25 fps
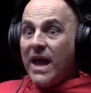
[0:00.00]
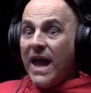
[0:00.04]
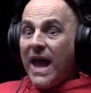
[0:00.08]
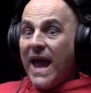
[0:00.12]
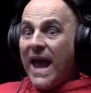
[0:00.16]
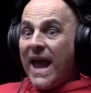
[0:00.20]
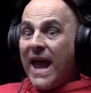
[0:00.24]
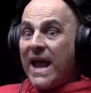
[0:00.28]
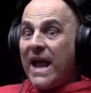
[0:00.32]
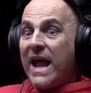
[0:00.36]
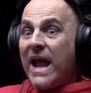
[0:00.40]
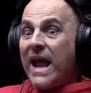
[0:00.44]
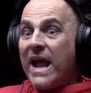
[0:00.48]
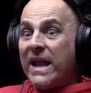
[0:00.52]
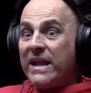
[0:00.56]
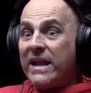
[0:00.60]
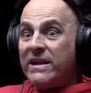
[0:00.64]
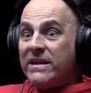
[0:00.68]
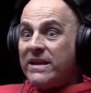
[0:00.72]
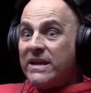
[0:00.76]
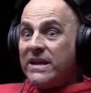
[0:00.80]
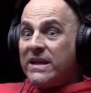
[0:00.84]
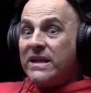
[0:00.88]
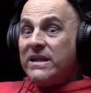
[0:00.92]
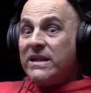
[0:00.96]
And
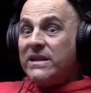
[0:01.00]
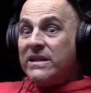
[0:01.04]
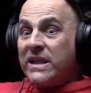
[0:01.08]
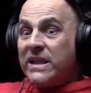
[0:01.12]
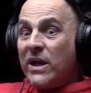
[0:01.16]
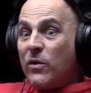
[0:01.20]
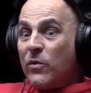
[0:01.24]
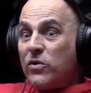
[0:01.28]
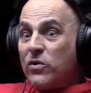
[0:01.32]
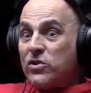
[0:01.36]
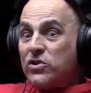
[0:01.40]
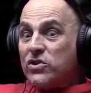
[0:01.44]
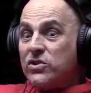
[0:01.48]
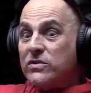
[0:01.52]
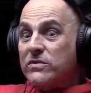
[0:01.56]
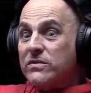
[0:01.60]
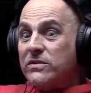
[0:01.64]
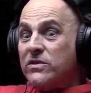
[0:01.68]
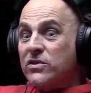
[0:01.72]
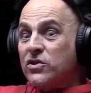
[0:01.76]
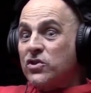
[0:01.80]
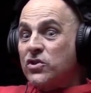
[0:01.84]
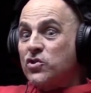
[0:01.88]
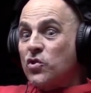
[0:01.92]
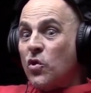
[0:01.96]
there was
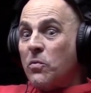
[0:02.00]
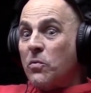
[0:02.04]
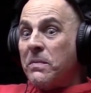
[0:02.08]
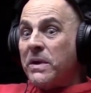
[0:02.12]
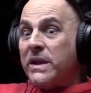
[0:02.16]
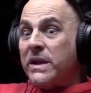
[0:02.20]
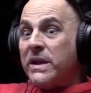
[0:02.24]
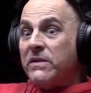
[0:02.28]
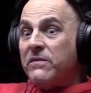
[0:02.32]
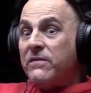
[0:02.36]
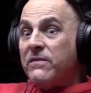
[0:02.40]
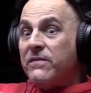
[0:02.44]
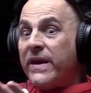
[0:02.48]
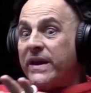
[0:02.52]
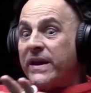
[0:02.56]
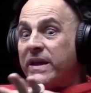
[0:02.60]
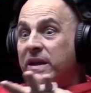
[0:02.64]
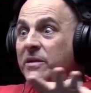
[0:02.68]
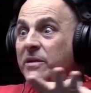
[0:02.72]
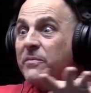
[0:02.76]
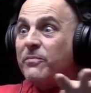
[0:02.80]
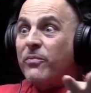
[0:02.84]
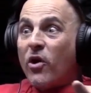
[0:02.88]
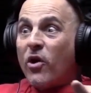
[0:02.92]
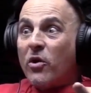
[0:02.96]
so many vacant
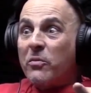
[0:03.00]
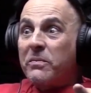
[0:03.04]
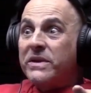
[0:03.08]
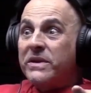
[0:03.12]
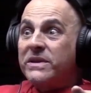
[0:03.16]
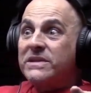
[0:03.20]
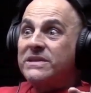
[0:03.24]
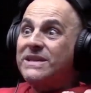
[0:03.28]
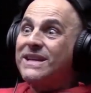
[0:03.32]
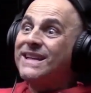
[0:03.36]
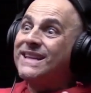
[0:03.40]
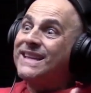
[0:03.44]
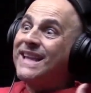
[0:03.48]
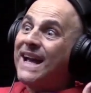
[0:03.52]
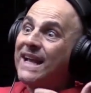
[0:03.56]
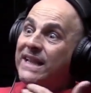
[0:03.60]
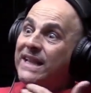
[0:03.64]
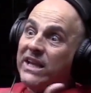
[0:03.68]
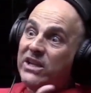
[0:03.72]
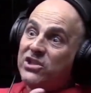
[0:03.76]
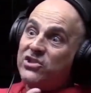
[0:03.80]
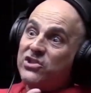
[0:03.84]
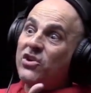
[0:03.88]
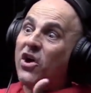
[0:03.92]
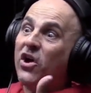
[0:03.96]
apartments that they
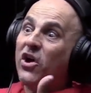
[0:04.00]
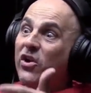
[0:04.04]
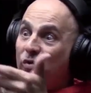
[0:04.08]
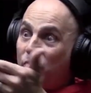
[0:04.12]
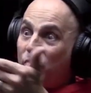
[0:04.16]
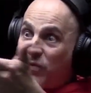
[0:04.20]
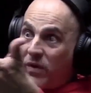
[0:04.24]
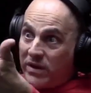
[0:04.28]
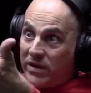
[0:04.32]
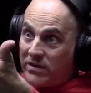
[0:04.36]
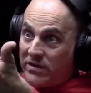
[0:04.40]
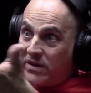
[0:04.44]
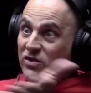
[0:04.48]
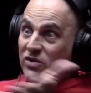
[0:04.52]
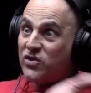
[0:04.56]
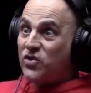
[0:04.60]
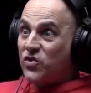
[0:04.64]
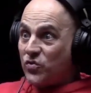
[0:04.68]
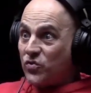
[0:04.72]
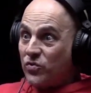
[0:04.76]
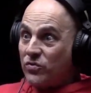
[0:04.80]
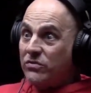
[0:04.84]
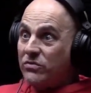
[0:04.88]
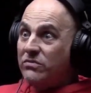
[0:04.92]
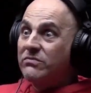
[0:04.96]
started renting
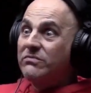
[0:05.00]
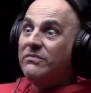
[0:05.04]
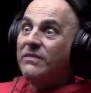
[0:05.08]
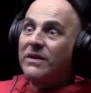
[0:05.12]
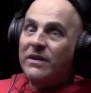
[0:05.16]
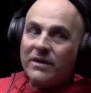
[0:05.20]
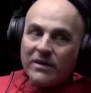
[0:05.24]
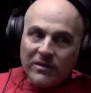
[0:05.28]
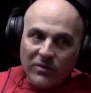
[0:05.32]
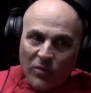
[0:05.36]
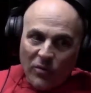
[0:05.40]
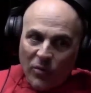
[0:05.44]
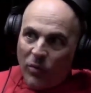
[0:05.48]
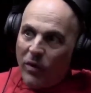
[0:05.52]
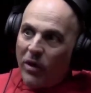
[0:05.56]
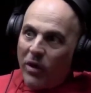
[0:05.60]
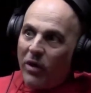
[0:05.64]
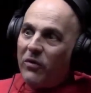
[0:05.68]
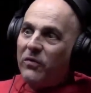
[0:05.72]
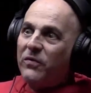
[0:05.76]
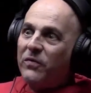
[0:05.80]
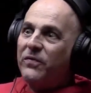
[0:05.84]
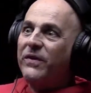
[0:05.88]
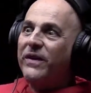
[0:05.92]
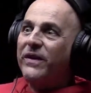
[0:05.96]
to
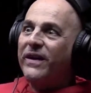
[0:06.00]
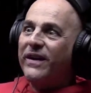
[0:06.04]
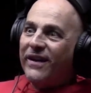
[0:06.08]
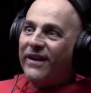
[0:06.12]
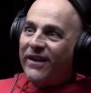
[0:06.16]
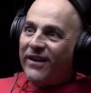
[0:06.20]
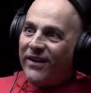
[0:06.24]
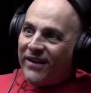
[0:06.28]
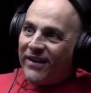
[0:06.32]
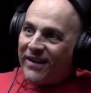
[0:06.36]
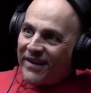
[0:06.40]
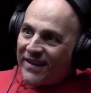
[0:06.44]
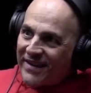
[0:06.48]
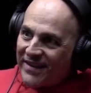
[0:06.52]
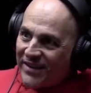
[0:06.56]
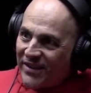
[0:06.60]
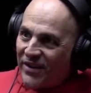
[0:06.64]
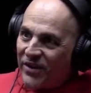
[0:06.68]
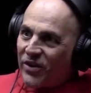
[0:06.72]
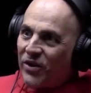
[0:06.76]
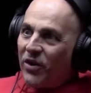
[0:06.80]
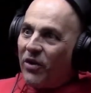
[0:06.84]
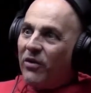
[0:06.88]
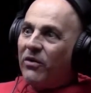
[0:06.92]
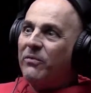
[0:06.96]
welfare, you
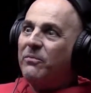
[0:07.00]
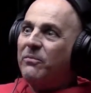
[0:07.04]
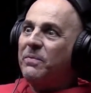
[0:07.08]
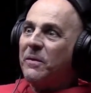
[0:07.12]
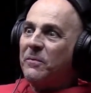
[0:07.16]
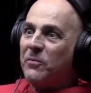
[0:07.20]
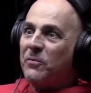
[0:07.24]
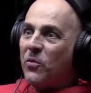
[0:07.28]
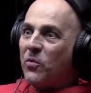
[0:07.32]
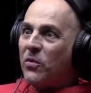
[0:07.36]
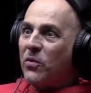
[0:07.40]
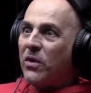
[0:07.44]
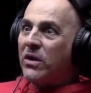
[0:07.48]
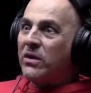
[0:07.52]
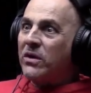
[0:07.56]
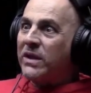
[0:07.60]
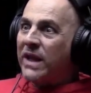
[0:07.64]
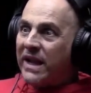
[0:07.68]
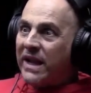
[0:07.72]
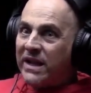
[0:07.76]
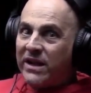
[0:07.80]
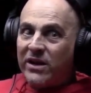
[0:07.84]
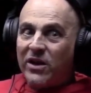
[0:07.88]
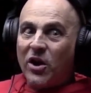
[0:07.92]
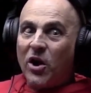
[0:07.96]
know, people that
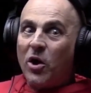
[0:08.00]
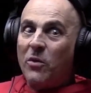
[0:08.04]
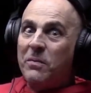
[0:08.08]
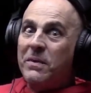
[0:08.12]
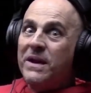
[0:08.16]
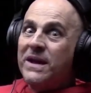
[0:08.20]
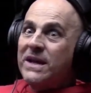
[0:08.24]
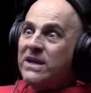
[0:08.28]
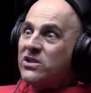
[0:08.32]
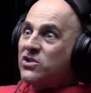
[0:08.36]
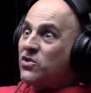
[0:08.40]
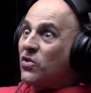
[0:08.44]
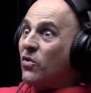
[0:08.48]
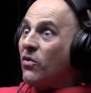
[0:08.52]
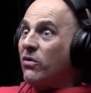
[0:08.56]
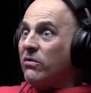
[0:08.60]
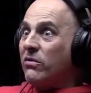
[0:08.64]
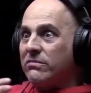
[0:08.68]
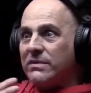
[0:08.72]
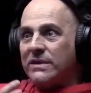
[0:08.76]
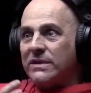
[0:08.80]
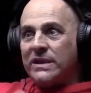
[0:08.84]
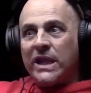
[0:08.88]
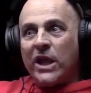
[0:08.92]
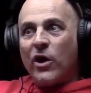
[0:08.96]
need help. So
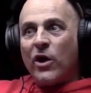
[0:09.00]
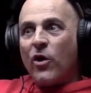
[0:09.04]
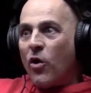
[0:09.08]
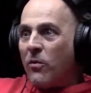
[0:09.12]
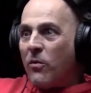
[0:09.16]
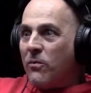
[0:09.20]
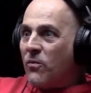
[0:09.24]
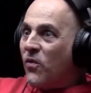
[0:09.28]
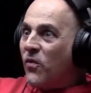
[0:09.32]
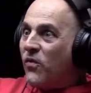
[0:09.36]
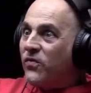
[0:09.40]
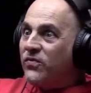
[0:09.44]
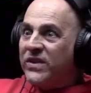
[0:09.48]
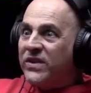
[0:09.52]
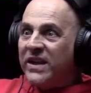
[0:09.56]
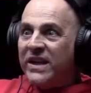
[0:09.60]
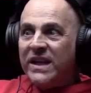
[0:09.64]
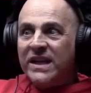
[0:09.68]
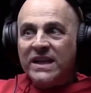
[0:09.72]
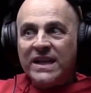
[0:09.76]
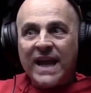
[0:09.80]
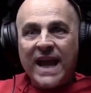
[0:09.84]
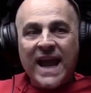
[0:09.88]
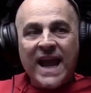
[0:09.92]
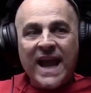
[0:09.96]
they all moved
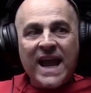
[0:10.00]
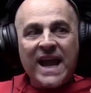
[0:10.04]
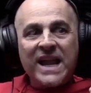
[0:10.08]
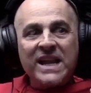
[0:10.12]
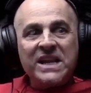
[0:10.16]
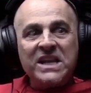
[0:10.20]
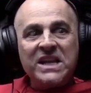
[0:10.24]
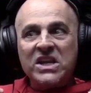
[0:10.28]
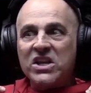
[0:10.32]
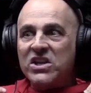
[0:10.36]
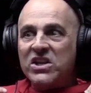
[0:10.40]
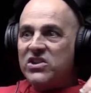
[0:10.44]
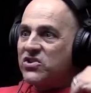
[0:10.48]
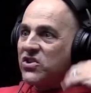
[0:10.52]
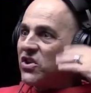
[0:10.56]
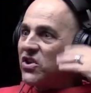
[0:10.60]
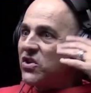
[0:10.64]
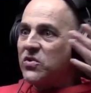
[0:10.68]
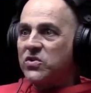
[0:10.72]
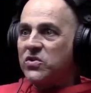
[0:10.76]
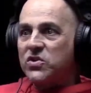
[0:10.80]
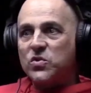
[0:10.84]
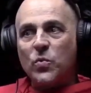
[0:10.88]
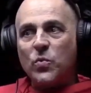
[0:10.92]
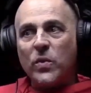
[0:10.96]
in, and it
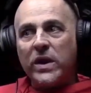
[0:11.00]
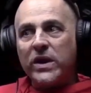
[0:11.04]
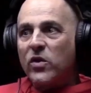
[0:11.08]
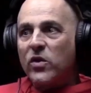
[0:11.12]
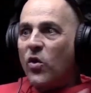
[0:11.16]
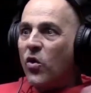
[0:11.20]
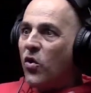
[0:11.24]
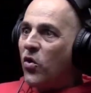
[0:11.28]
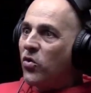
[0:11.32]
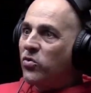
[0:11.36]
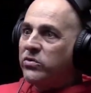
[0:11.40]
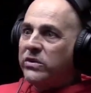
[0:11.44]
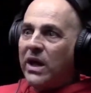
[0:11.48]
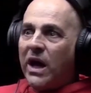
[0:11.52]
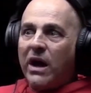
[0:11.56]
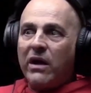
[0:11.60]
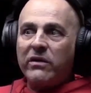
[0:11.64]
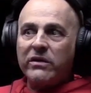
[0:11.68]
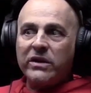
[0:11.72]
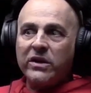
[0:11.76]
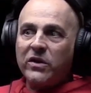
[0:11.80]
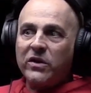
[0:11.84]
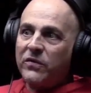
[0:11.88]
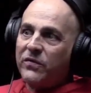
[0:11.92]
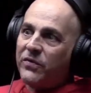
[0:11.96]
just went all
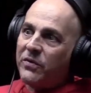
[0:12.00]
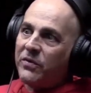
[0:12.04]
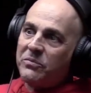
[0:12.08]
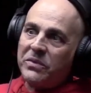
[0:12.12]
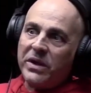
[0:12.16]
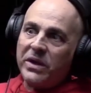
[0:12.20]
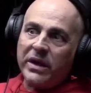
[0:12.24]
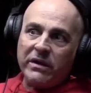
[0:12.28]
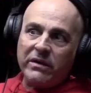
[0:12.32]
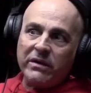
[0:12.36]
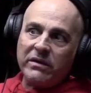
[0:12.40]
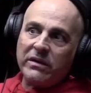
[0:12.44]
downhill from there.